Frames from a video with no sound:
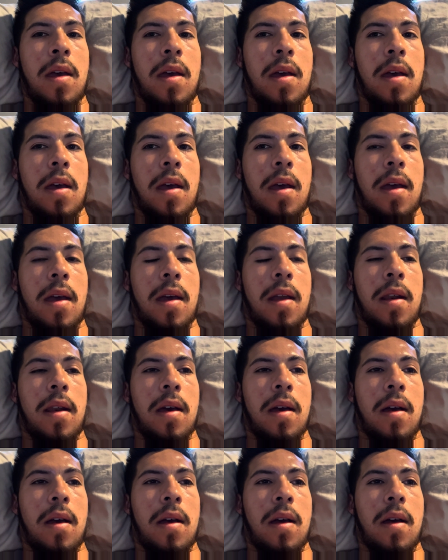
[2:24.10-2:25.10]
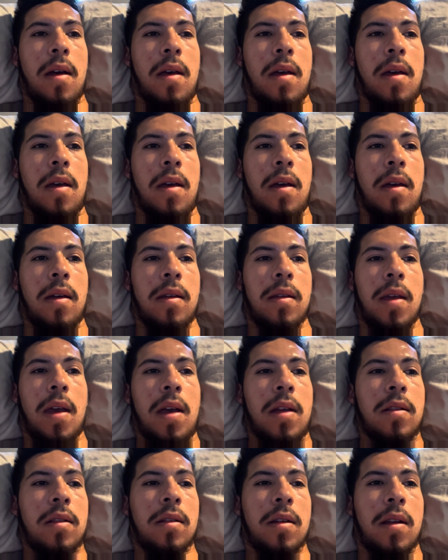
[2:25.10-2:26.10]
And yeah,
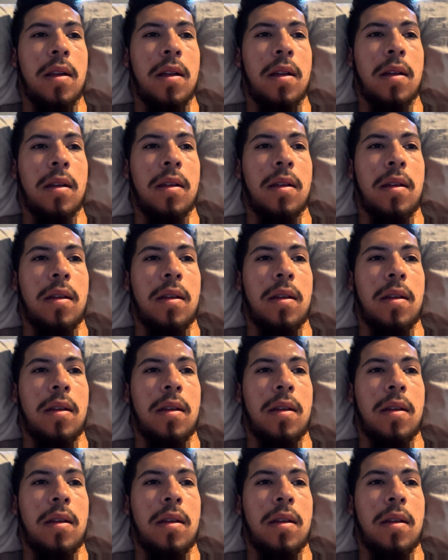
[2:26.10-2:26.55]
it's gonna